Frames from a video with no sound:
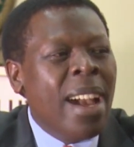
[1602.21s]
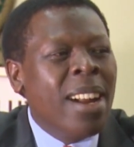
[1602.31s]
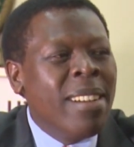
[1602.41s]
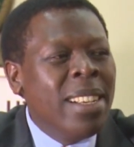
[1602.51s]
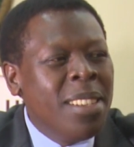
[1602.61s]
a
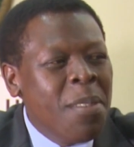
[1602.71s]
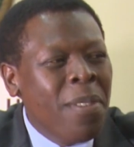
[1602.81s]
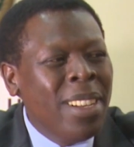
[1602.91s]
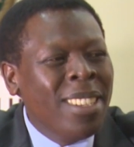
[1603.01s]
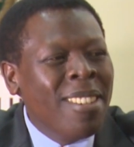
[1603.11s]
great
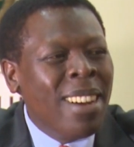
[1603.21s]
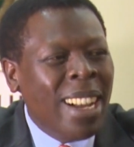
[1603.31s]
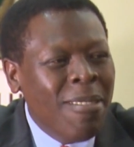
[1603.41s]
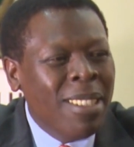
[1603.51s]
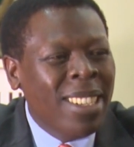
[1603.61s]
difference in your
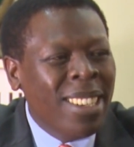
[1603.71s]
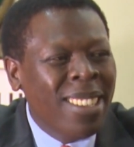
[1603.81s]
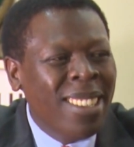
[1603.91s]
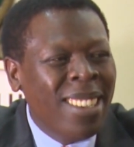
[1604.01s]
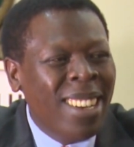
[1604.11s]
county
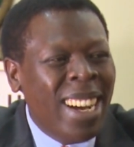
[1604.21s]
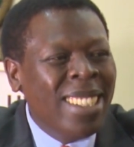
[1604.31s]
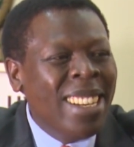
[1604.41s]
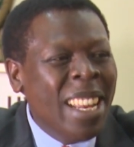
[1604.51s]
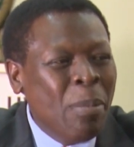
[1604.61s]

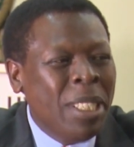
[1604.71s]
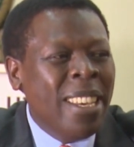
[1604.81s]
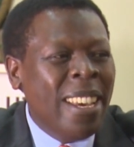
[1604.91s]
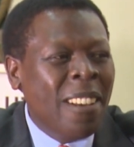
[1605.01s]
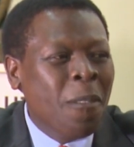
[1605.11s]
as an
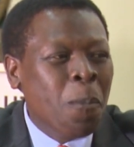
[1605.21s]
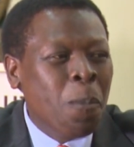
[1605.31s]
MCA.